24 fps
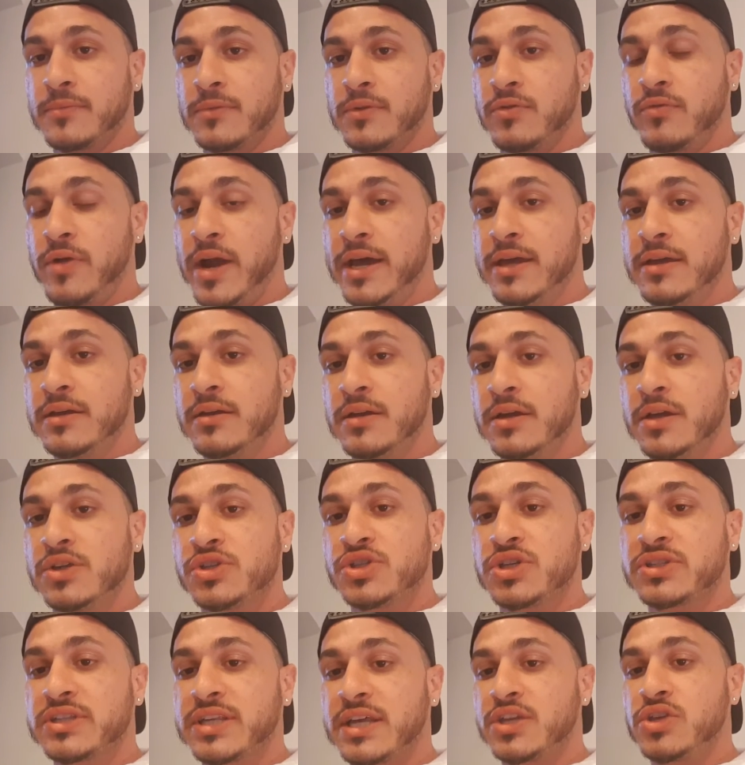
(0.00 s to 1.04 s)
right?
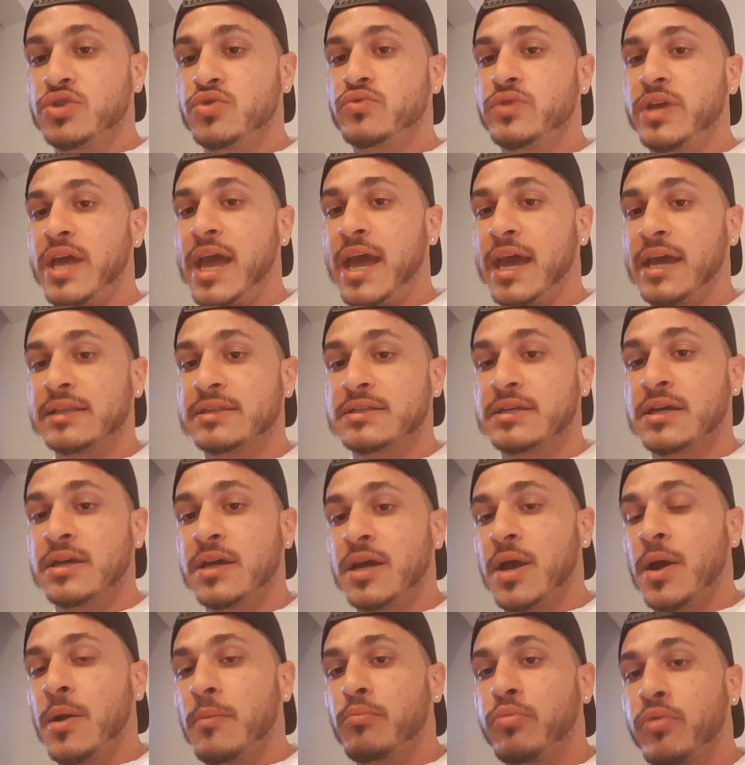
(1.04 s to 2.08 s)
Just like you can't
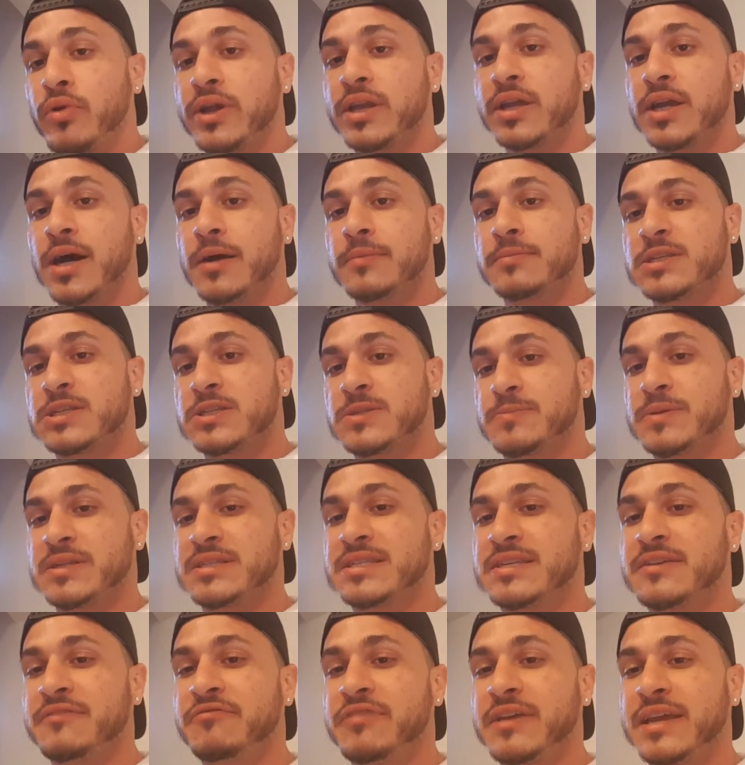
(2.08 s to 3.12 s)
bring up
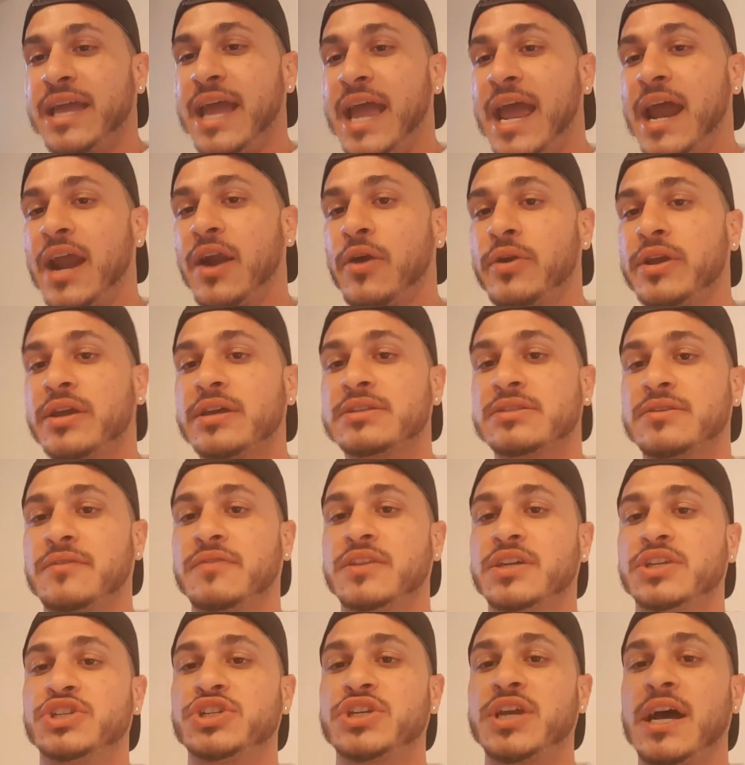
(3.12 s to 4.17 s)
specific areas of
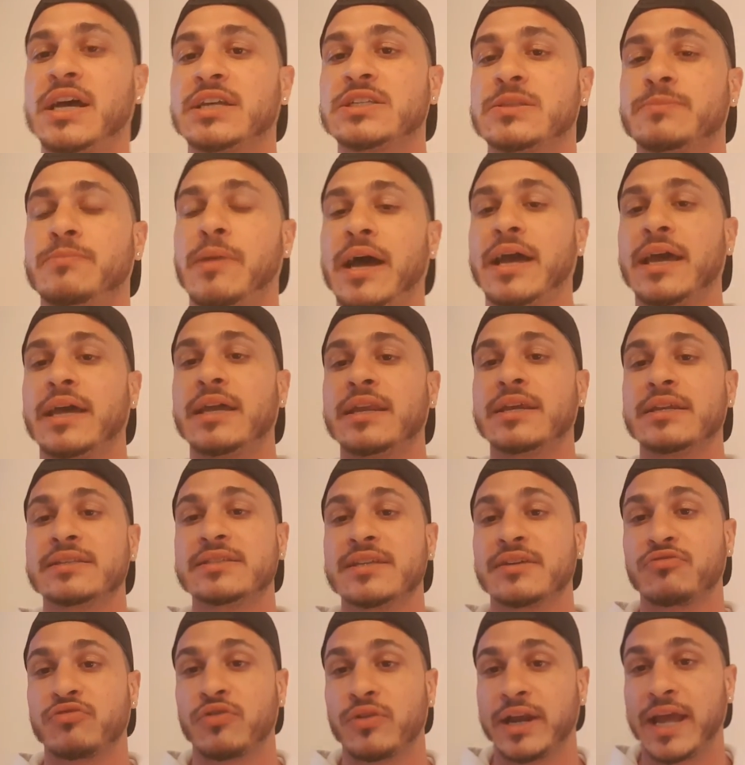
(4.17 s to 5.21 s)
the chest by hitting
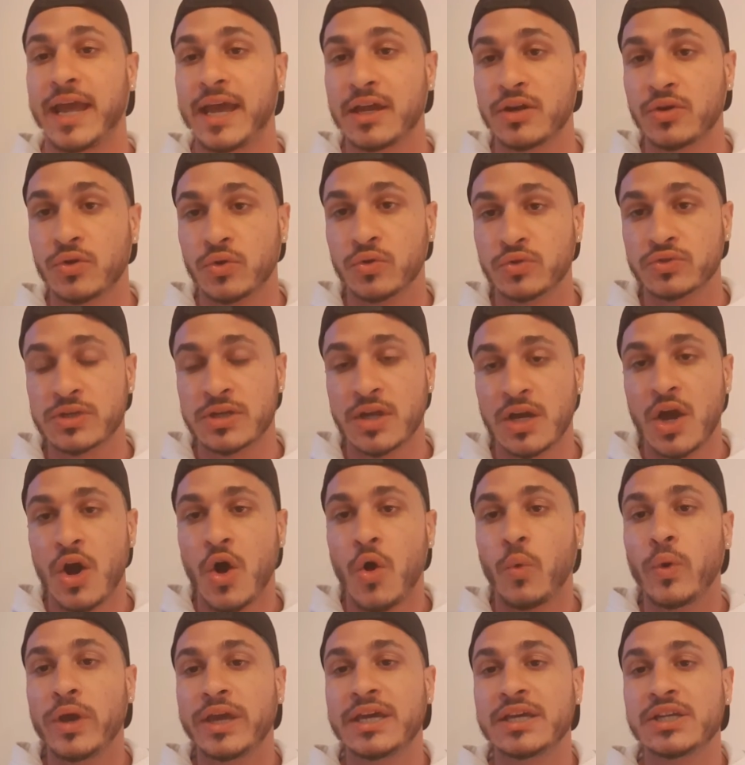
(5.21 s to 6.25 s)
different angles,
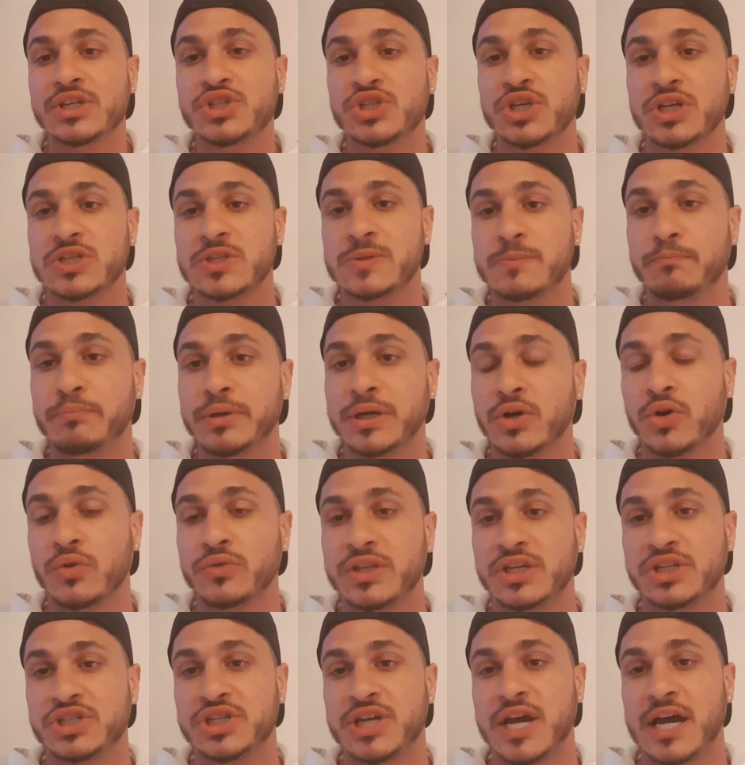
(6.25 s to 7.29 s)
we can just build
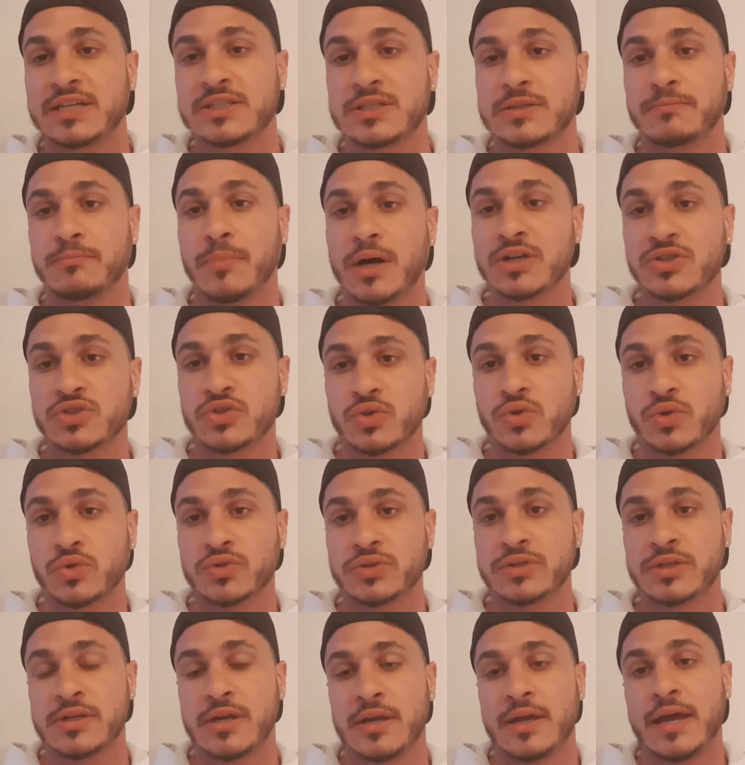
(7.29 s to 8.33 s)
the chest
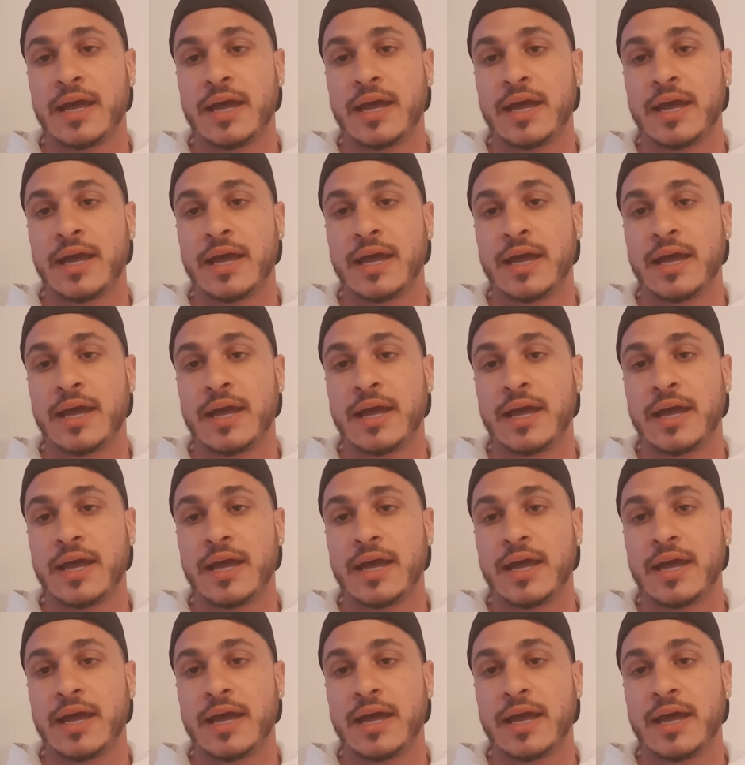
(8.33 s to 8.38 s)
muscles,